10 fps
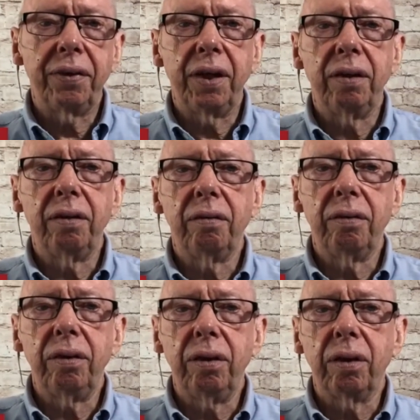then
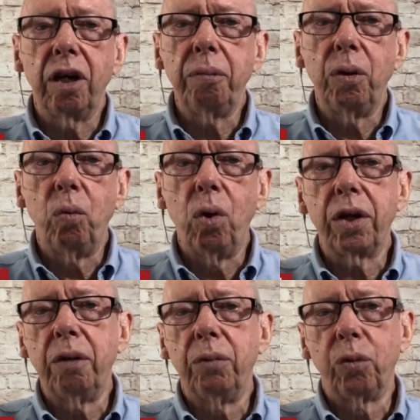you're going to be
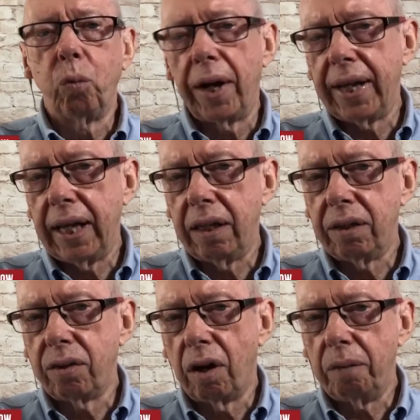working with one
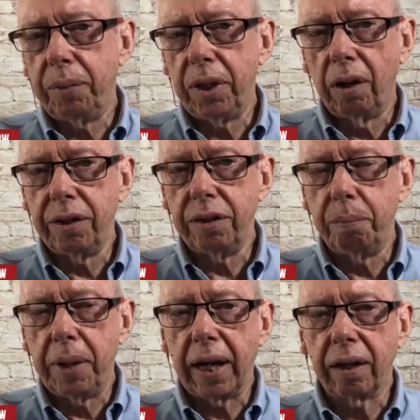hand tied behind your
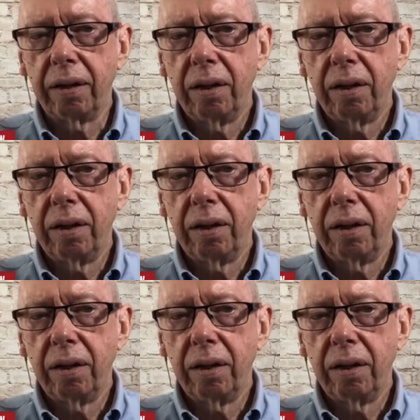back.